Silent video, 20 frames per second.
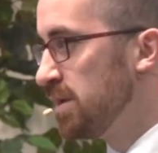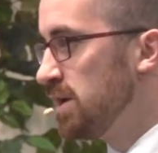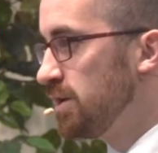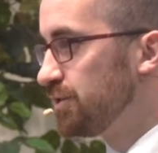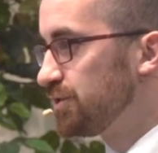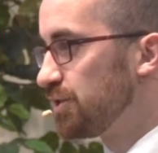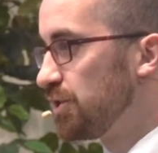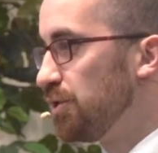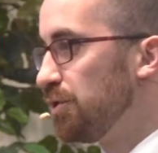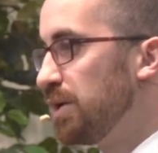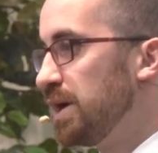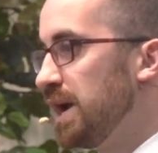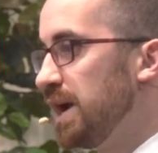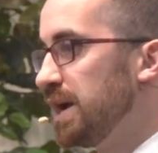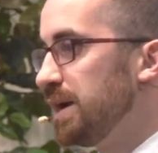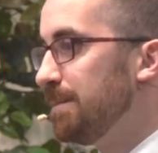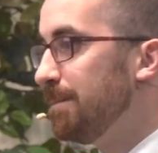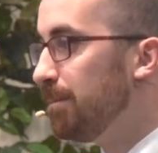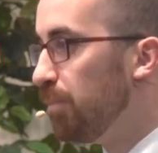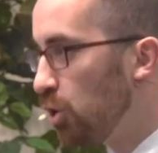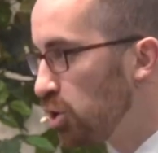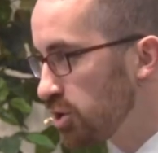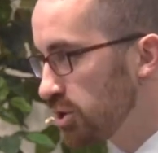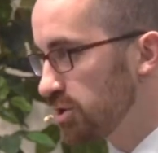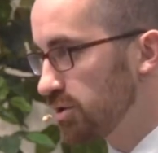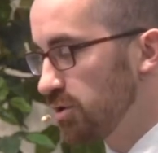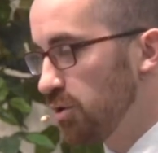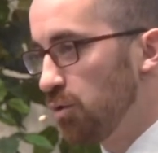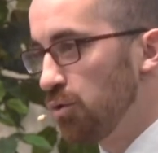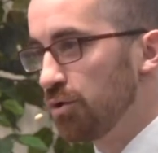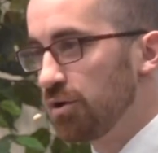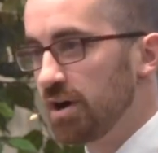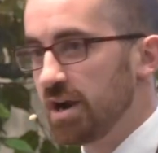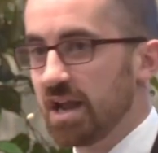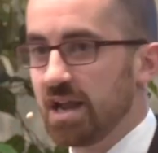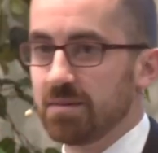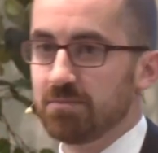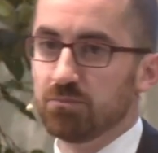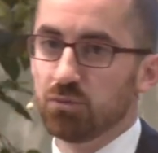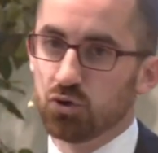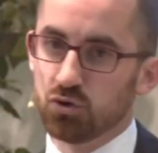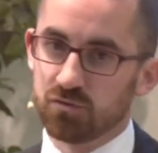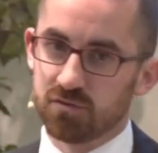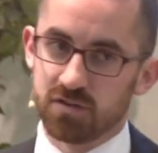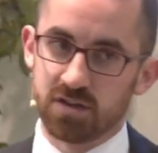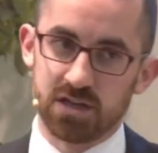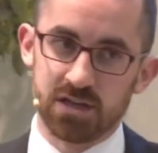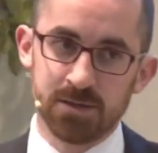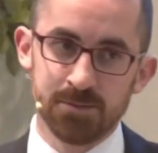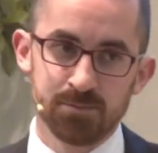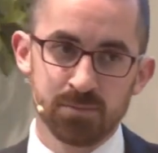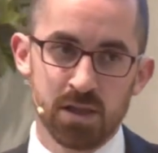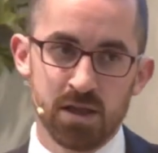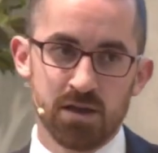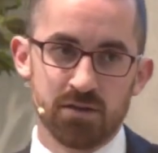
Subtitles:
So a book or a movie